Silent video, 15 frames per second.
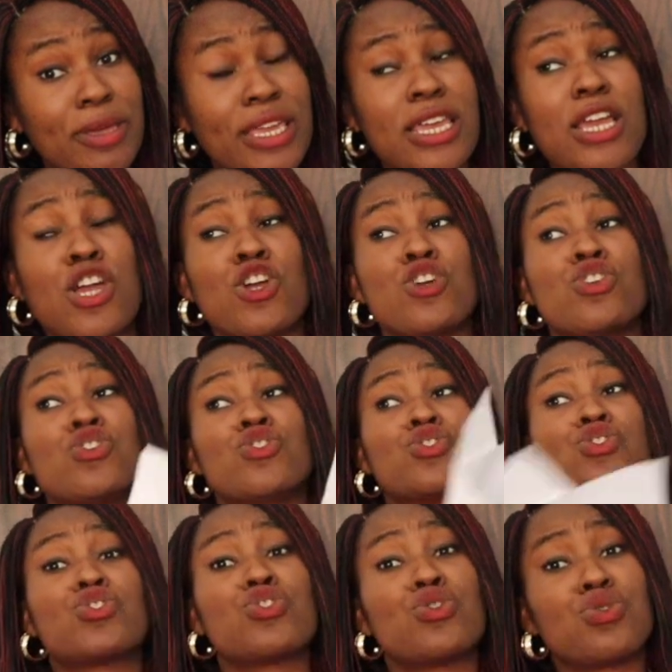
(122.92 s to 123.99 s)
me
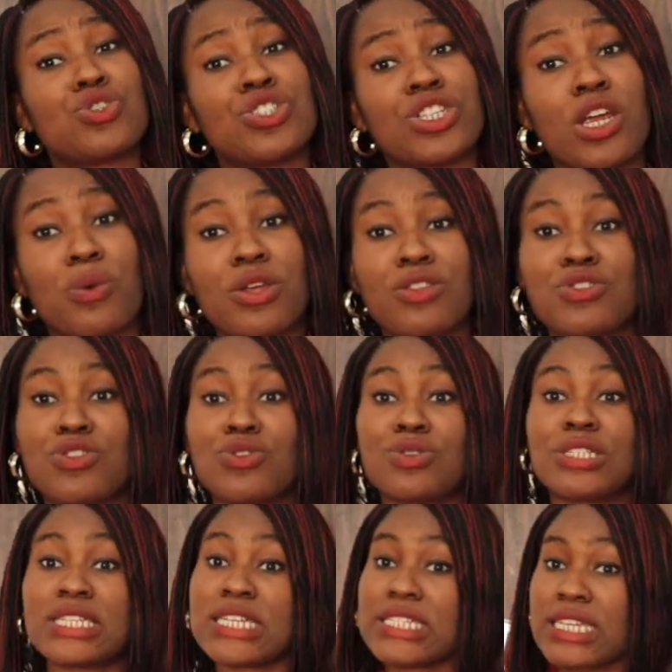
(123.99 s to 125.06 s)
to share with you
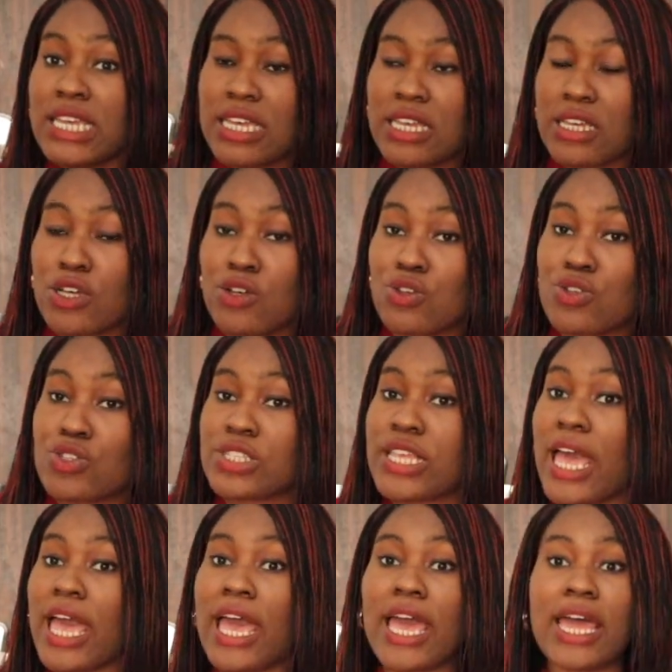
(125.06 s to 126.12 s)
details
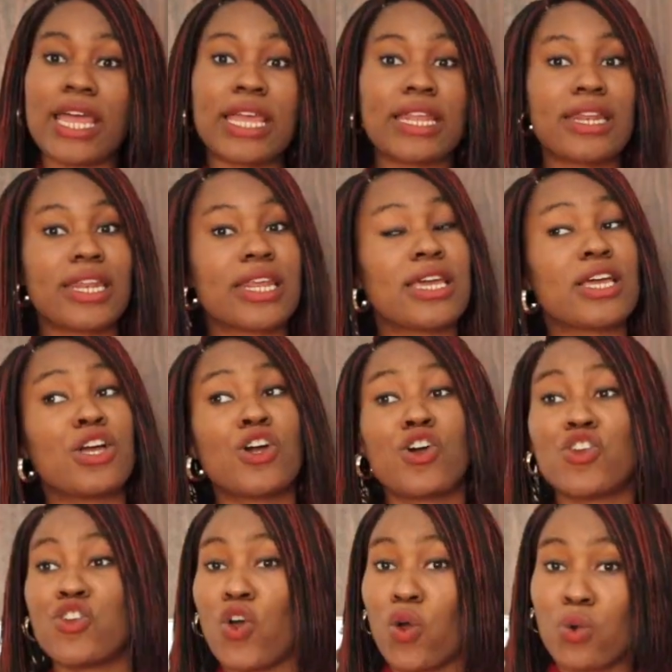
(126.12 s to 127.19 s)
and
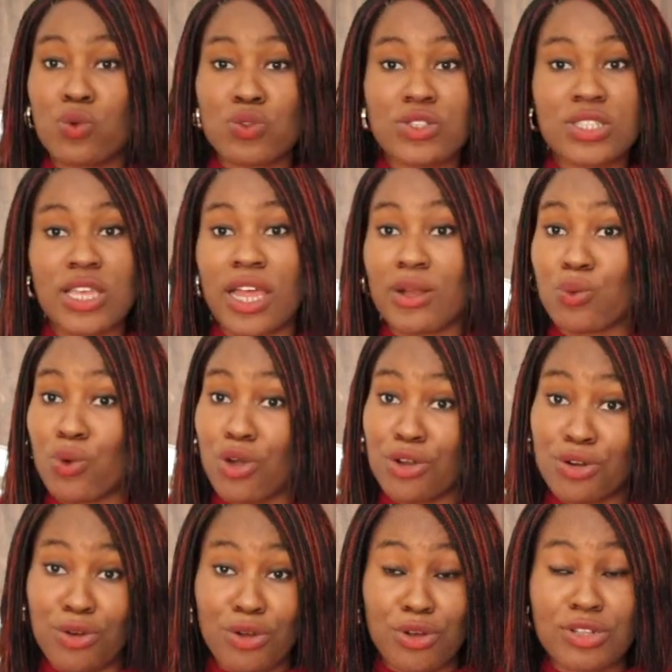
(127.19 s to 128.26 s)
notes and
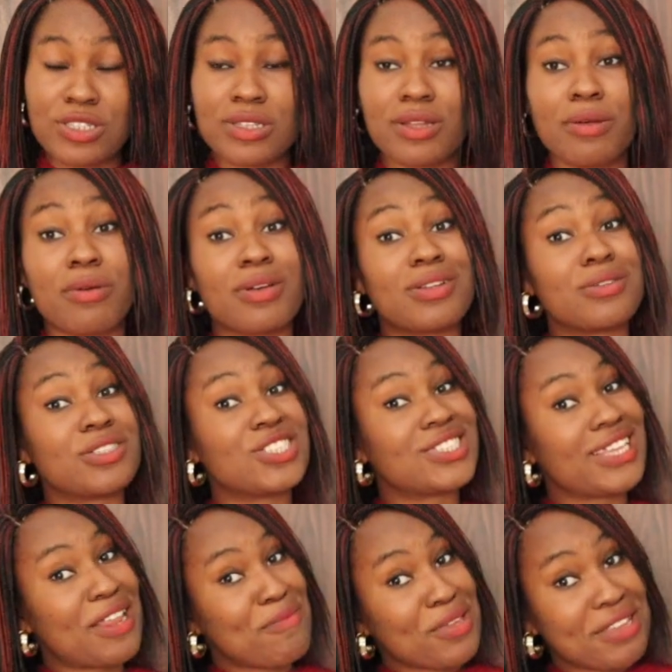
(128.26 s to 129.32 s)
whatnot,
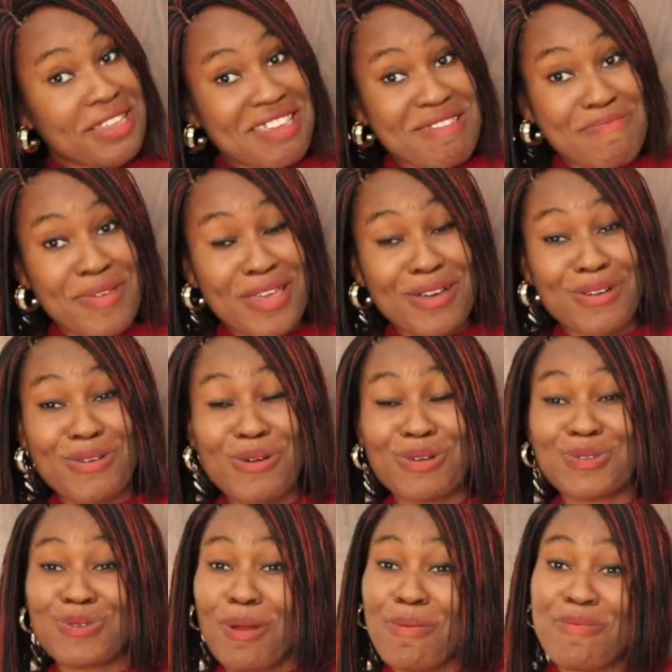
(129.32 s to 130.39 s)
send me an email
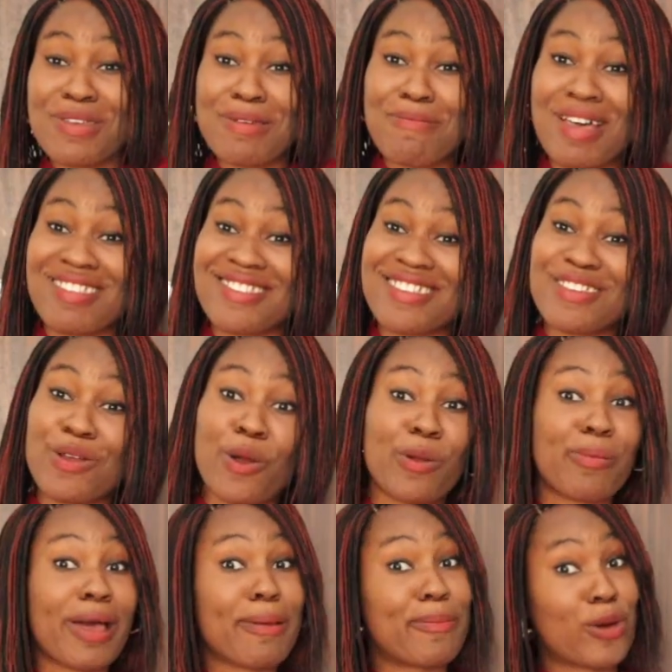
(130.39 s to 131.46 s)
or drop me a message
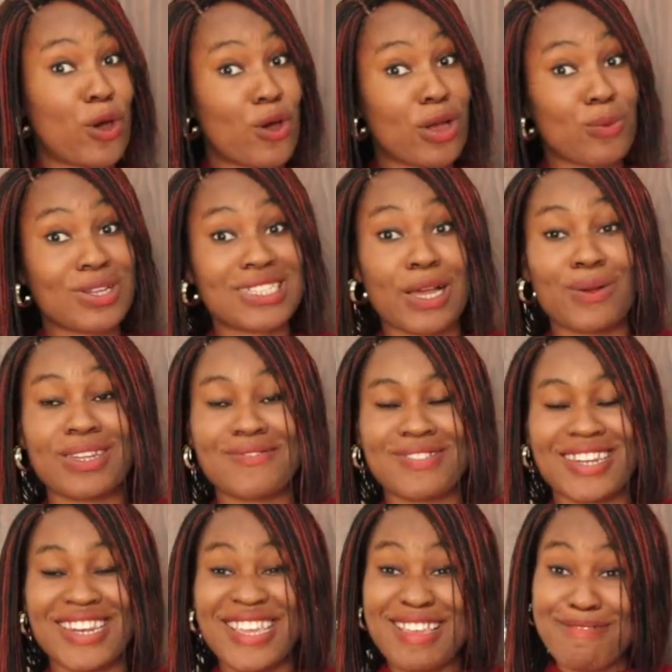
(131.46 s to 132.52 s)
on my blog, which I'll leave
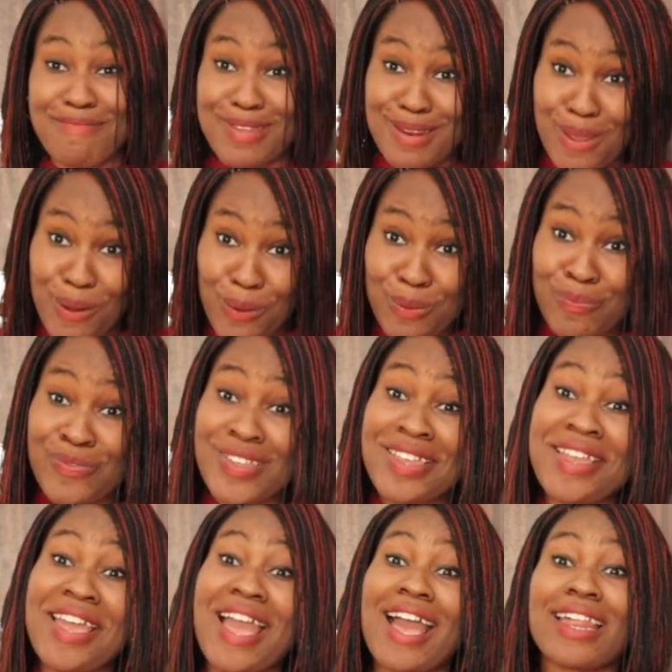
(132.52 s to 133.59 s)
the link below,
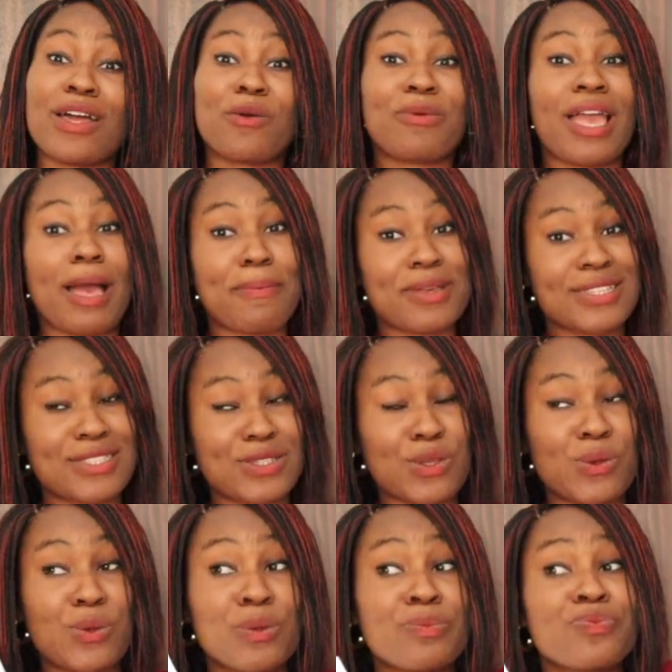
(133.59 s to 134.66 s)
and I'll be happy
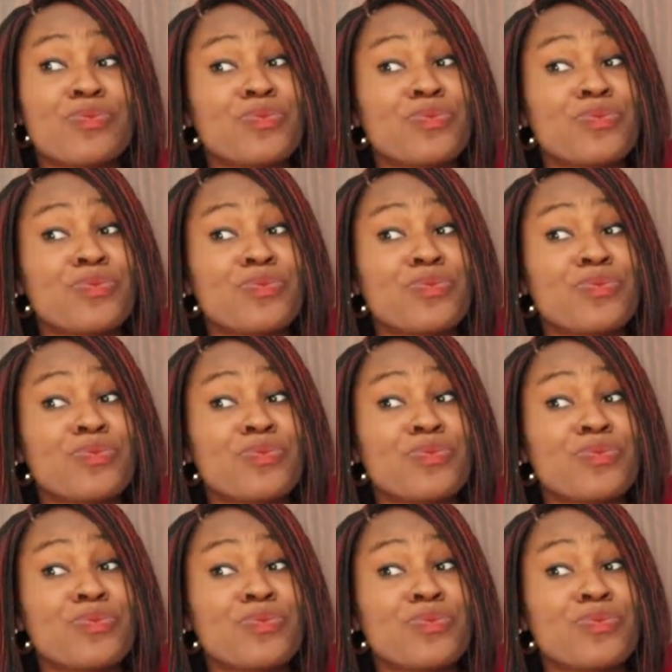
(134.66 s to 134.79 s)
to